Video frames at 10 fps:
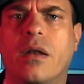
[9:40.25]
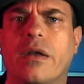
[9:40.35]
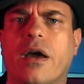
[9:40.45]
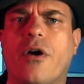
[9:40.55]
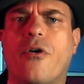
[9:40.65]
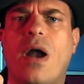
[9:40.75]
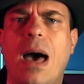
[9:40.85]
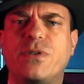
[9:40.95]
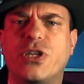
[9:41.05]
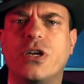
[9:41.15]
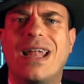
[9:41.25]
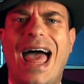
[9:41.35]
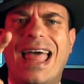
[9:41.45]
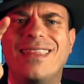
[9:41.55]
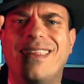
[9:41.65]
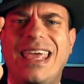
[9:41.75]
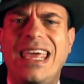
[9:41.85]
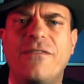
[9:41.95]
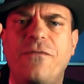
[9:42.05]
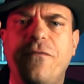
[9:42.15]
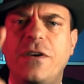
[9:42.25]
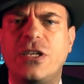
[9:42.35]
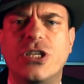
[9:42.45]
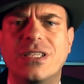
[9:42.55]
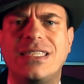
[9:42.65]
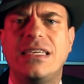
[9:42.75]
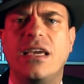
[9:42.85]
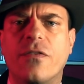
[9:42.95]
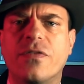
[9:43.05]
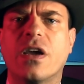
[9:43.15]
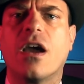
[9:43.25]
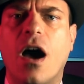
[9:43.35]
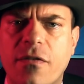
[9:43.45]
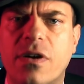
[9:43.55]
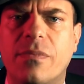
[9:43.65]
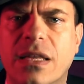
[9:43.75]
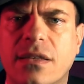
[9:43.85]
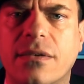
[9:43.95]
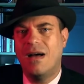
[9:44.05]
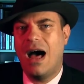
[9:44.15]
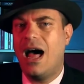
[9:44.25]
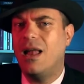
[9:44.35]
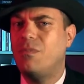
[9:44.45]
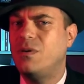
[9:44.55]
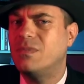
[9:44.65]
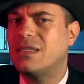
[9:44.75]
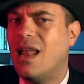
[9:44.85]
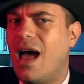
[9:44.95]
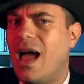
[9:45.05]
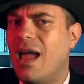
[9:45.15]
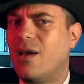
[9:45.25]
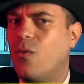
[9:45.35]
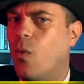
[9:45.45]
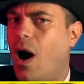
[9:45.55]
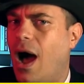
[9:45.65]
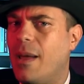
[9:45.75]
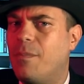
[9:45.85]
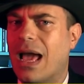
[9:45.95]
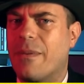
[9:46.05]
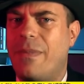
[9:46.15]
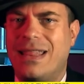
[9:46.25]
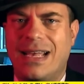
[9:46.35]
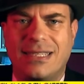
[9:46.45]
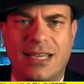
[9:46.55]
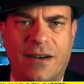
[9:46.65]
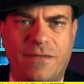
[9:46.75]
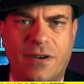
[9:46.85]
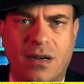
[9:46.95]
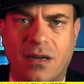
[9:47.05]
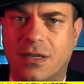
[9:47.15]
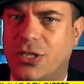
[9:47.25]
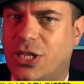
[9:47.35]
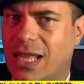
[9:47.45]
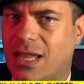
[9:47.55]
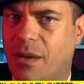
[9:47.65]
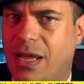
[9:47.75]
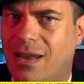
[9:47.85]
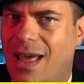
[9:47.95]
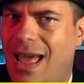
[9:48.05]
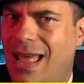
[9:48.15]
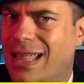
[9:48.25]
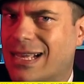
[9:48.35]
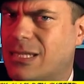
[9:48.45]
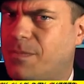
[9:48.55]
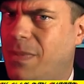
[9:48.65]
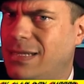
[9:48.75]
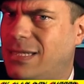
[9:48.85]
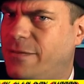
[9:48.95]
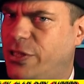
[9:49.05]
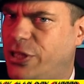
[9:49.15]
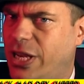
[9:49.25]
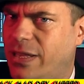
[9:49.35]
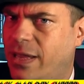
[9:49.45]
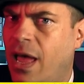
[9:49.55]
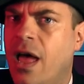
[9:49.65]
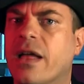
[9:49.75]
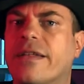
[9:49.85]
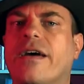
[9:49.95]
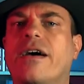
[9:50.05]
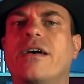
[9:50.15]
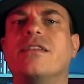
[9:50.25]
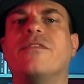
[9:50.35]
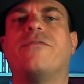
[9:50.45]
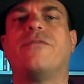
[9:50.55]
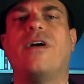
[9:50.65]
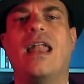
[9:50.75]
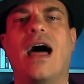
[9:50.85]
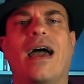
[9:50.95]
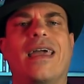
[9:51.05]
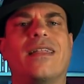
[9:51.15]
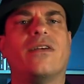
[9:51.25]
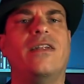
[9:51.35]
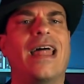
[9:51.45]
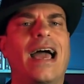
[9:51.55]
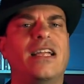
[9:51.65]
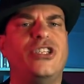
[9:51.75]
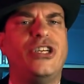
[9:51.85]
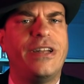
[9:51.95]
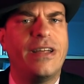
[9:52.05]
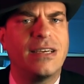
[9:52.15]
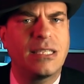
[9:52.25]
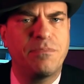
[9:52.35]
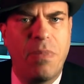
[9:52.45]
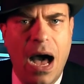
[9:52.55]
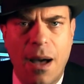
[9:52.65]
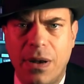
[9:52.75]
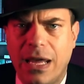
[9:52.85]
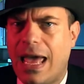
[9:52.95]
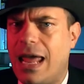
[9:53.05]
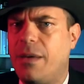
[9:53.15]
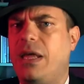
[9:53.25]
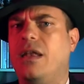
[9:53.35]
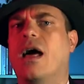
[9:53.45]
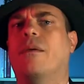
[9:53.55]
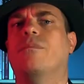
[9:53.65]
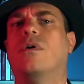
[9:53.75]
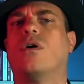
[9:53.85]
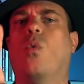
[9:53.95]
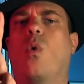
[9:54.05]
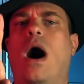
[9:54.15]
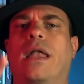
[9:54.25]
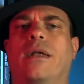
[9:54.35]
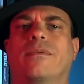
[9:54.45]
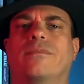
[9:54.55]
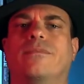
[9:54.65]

the corruption and inefficiency of the government. Albums like Why Black Men They Suffer, Gentlemen, and Expensive Shit turned Fela into Nigeria's public enemy number one.